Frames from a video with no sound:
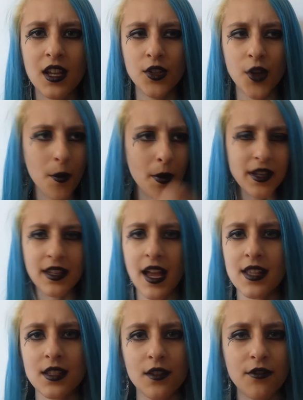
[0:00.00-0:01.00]
Nobody
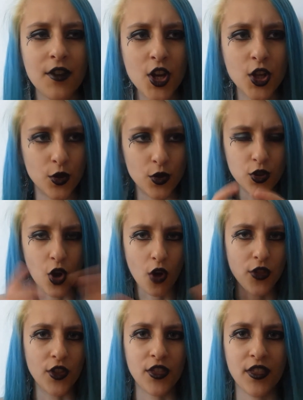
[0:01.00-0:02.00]
cares if you're
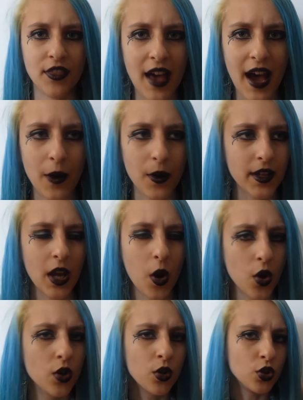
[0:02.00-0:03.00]
gother than thou. Like,
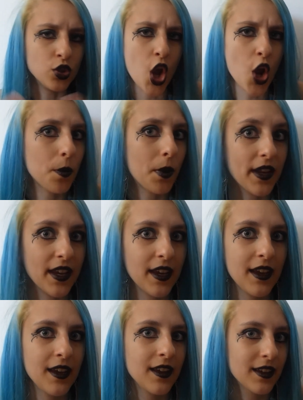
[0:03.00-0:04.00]
nobody
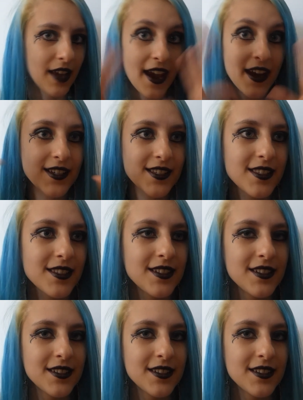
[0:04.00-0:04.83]
cares.